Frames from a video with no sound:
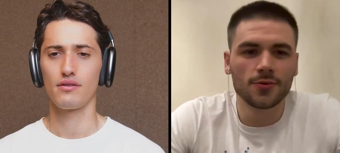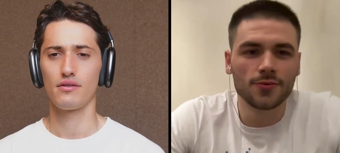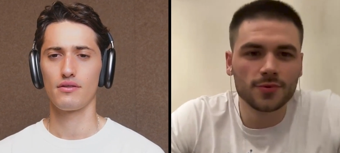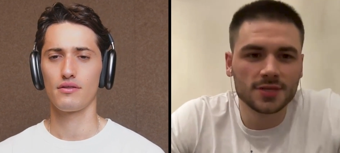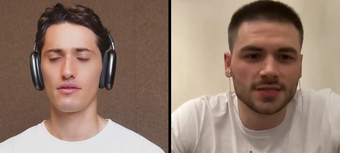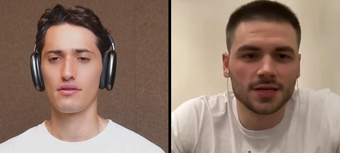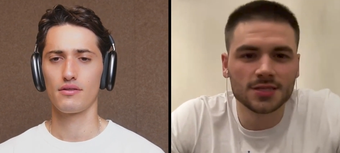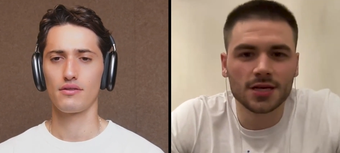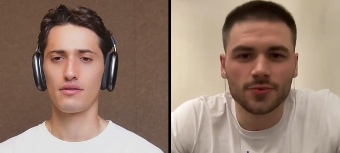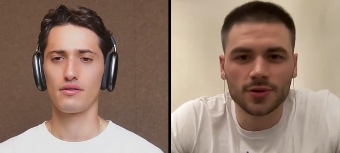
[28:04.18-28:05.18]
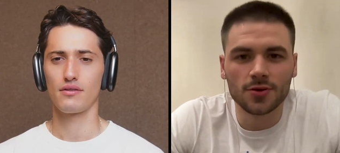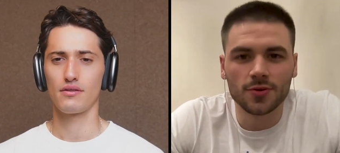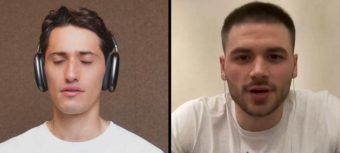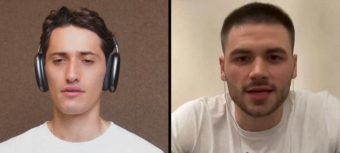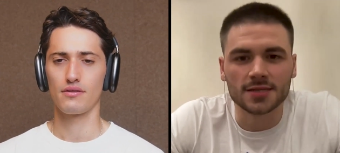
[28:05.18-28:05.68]
Speaker 1: though to touch on real
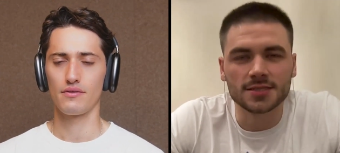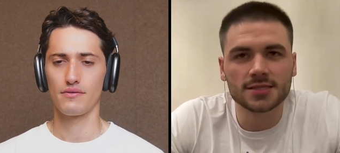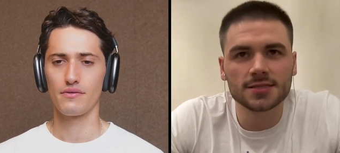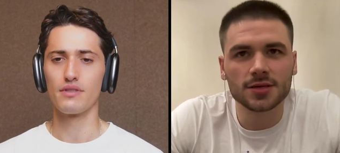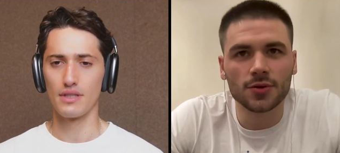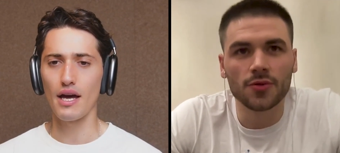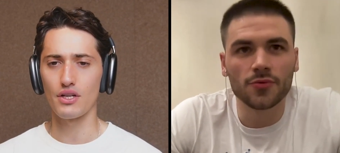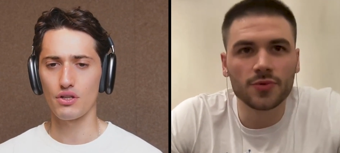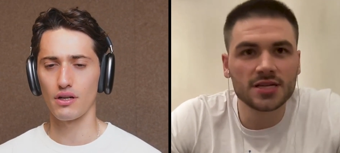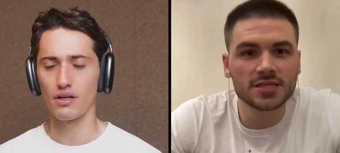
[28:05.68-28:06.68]
quick is yeah, you know, the, sure.